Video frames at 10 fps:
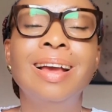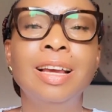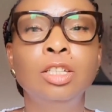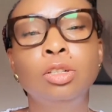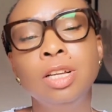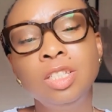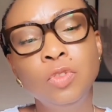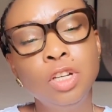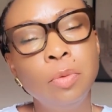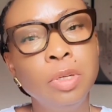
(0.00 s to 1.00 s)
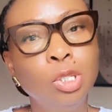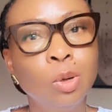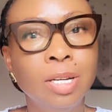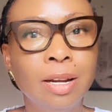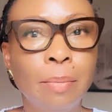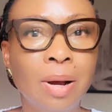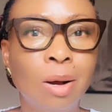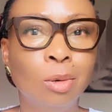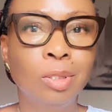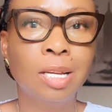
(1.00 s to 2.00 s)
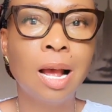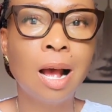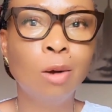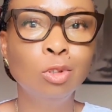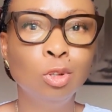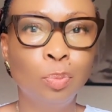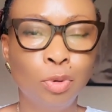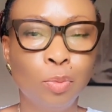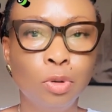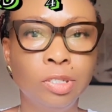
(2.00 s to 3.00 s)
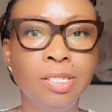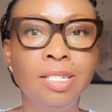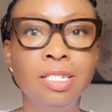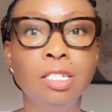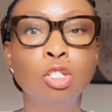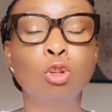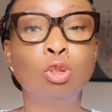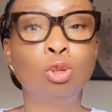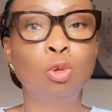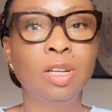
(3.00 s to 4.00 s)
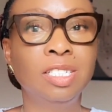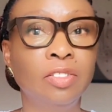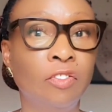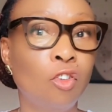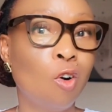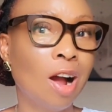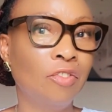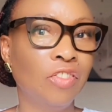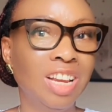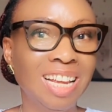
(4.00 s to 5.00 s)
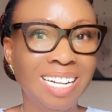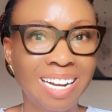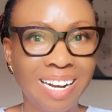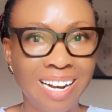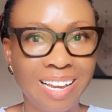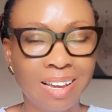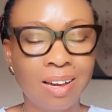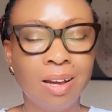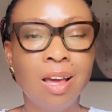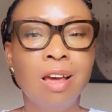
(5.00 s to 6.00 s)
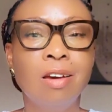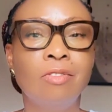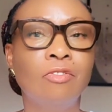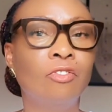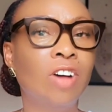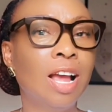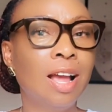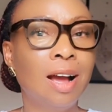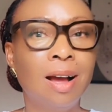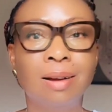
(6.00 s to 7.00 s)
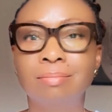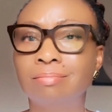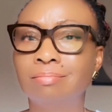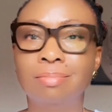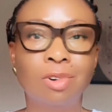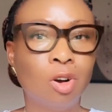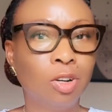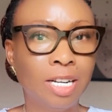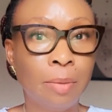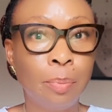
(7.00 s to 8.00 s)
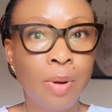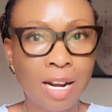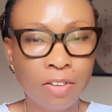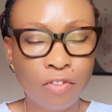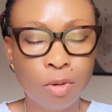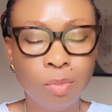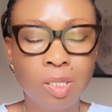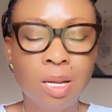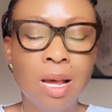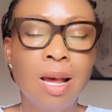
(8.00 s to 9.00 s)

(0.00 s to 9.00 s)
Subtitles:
In today's video, I'll be talking about how to promote Digistore24 affiliate link via other platforms.